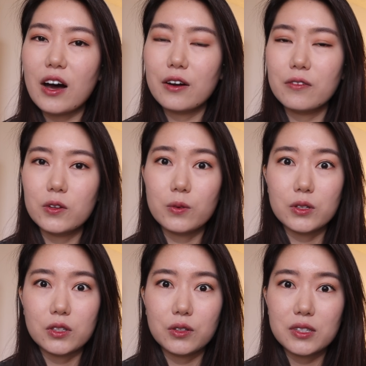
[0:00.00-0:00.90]
out of the
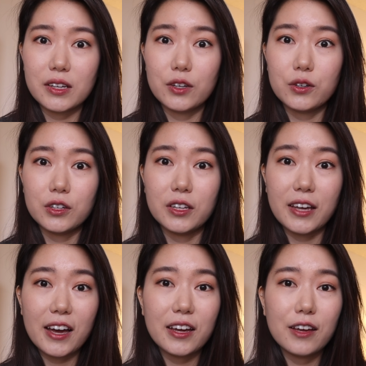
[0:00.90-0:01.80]
results that you could
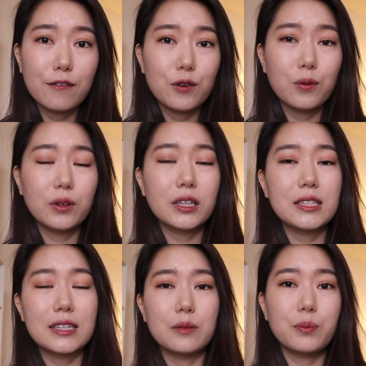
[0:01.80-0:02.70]
get if you really
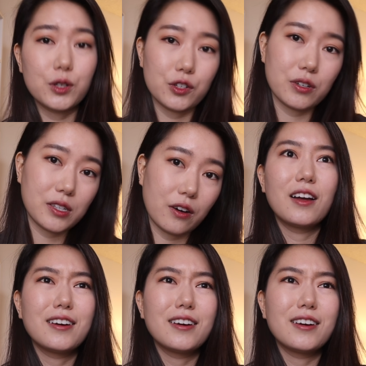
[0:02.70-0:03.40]
did push yourself.